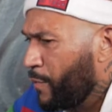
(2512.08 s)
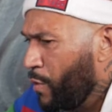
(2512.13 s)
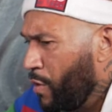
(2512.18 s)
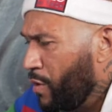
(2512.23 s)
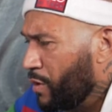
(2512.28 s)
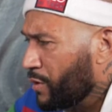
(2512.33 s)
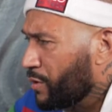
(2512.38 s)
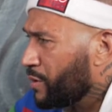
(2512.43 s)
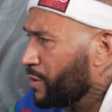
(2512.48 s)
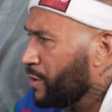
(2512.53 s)

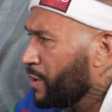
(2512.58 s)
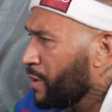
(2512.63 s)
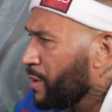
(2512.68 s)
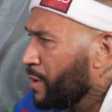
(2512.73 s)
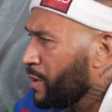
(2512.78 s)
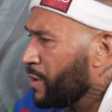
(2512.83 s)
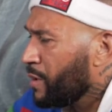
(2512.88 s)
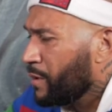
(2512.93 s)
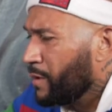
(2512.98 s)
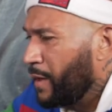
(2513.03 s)
course. Yeah.
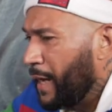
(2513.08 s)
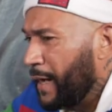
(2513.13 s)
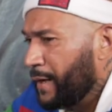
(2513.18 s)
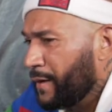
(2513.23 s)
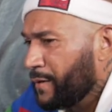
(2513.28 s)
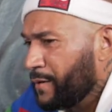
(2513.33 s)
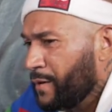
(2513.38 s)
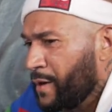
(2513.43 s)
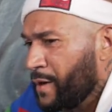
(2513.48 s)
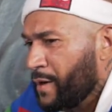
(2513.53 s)
Like,
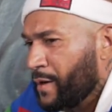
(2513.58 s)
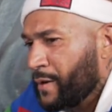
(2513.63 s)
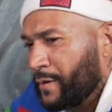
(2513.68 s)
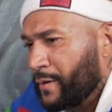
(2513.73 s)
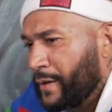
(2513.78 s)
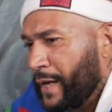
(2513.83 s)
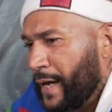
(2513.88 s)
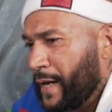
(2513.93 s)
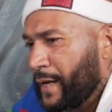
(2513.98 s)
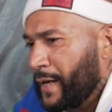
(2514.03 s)

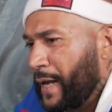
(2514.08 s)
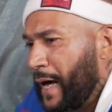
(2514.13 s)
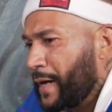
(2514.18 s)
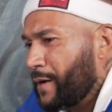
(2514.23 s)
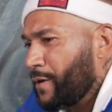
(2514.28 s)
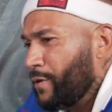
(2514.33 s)
there are a lot